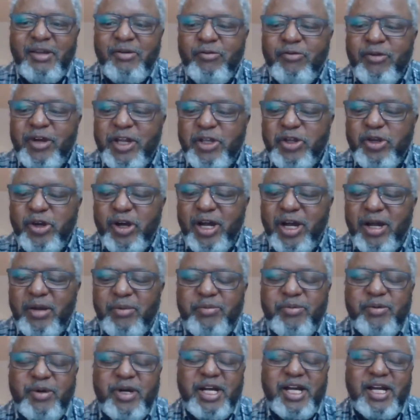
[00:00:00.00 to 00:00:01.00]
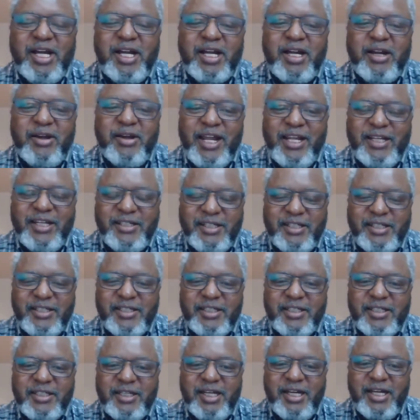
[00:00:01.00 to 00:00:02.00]
when you have a
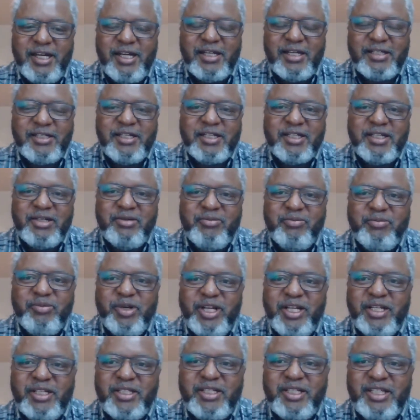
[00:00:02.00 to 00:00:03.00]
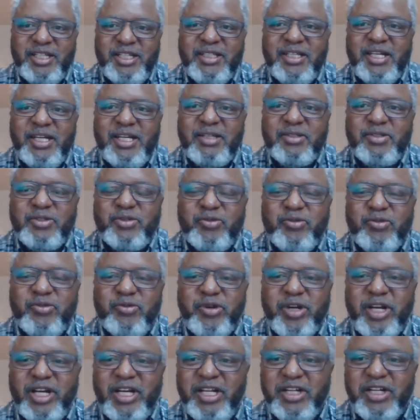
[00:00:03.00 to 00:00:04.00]
crisis taking place, either through
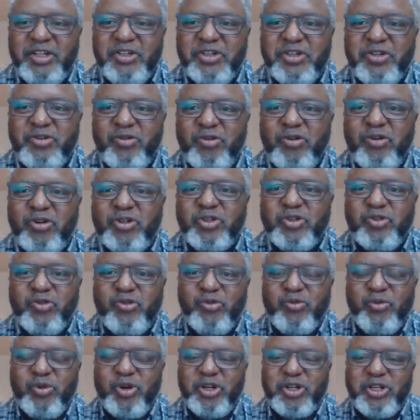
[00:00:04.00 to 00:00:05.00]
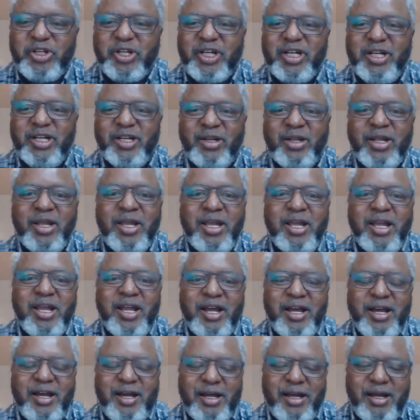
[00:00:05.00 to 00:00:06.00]
religion or through political
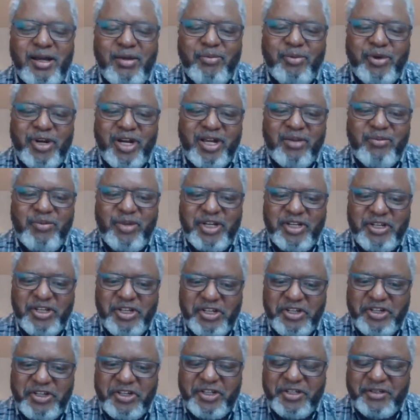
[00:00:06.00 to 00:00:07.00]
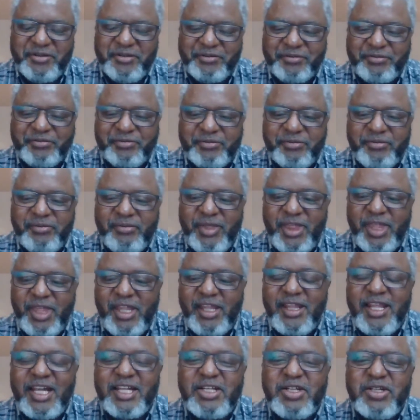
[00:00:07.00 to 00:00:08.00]
fragmentation.
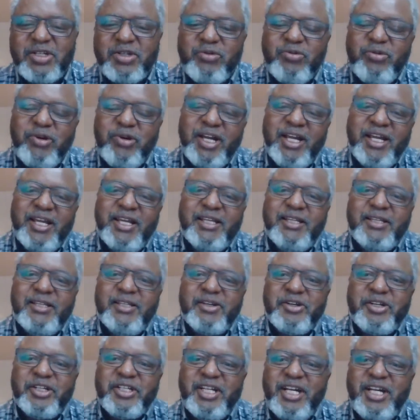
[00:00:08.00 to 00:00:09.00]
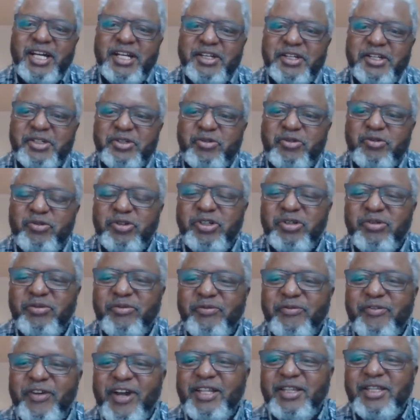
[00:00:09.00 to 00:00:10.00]
That is why the returnees
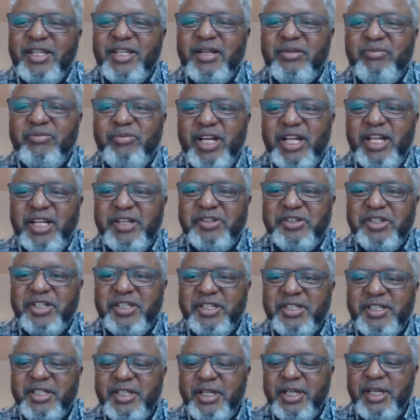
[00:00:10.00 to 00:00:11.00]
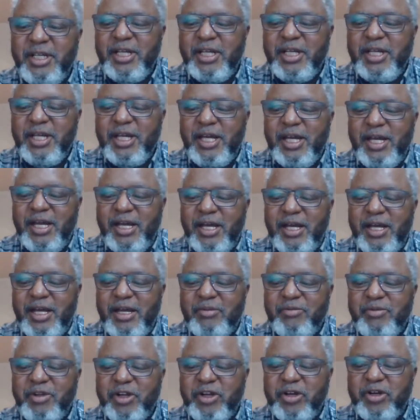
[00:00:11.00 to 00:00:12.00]
couldn't find their villages
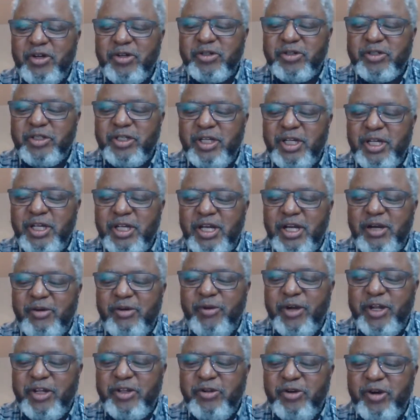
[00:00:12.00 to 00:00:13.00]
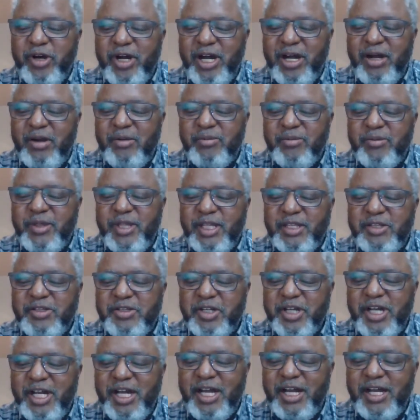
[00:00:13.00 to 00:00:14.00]
because when you have the
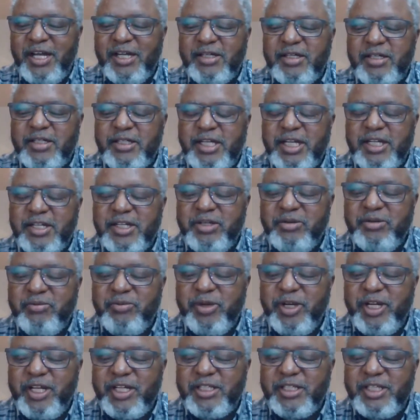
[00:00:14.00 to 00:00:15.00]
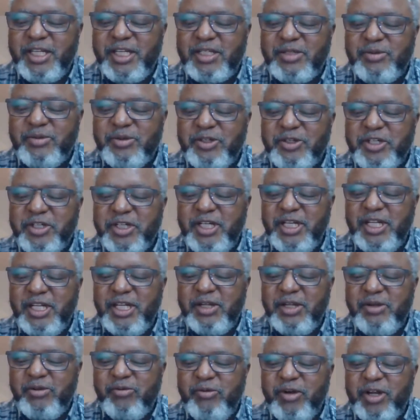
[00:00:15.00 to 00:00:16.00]
jihad taking place,
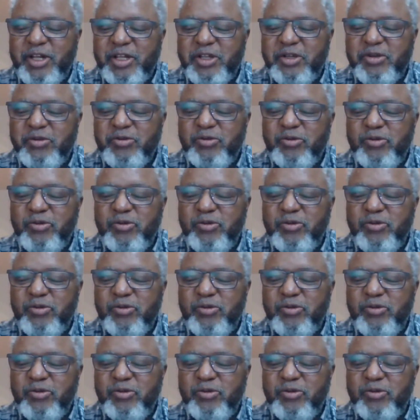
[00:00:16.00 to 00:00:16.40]
especially when you